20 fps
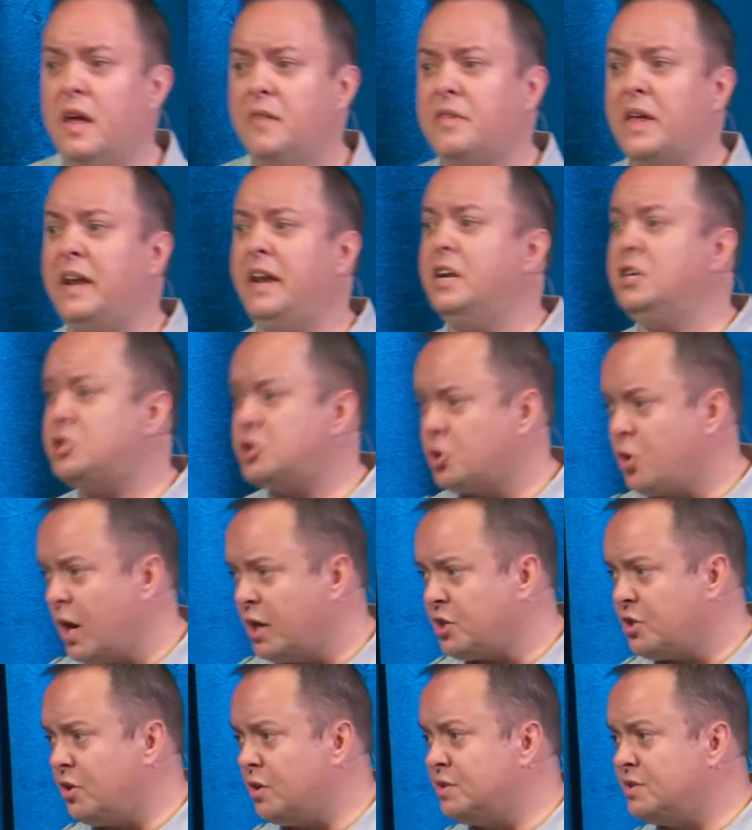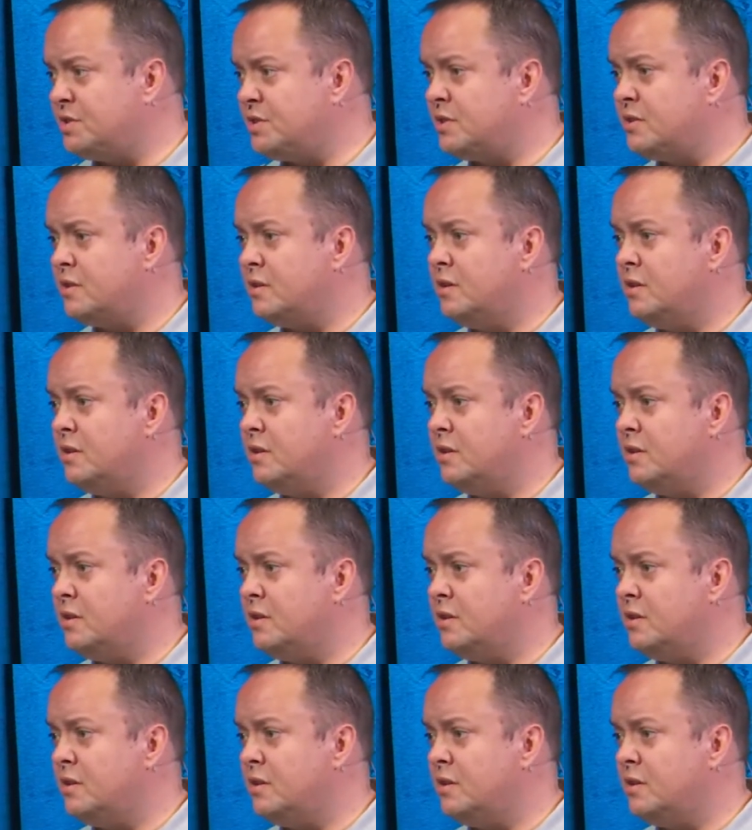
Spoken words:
They need instructors.